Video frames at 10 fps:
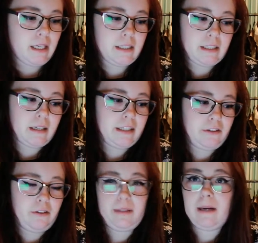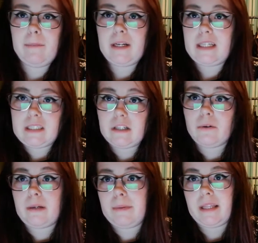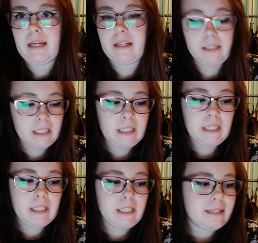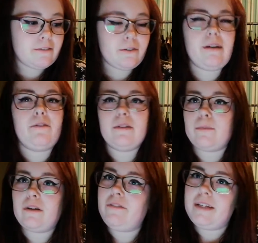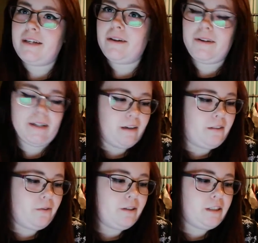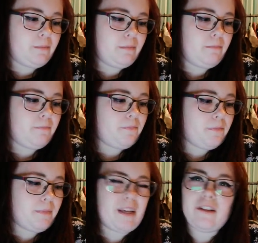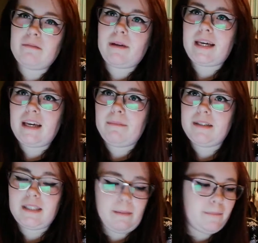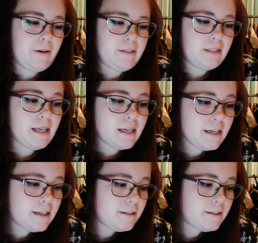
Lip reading: Decided to do them separately because I know I'd be there forever in one video. I thought it'd just be good to make it a bit separate instead.